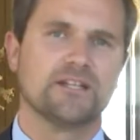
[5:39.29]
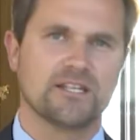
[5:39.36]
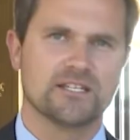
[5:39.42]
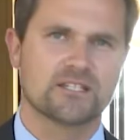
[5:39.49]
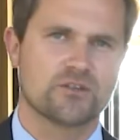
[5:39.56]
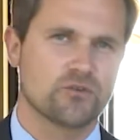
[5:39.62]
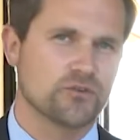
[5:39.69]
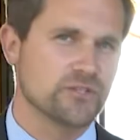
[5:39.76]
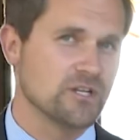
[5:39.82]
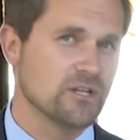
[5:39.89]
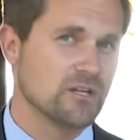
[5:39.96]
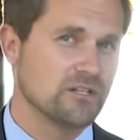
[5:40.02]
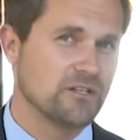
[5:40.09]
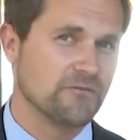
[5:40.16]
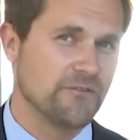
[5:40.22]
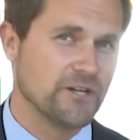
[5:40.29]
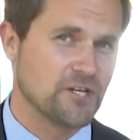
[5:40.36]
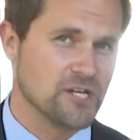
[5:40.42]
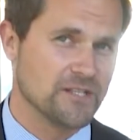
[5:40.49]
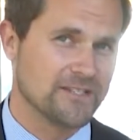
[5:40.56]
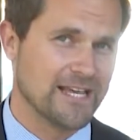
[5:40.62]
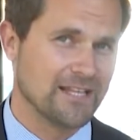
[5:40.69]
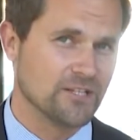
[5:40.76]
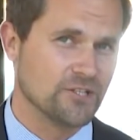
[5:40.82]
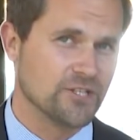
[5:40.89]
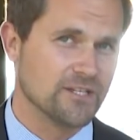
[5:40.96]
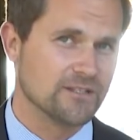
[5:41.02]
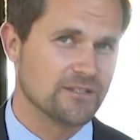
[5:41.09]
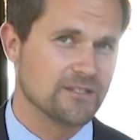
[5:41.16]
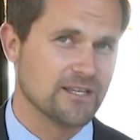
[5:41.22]
discourse on artificial
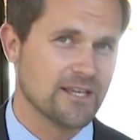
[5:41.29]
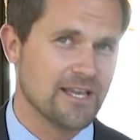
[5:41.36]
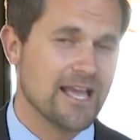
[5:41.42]
intelligence.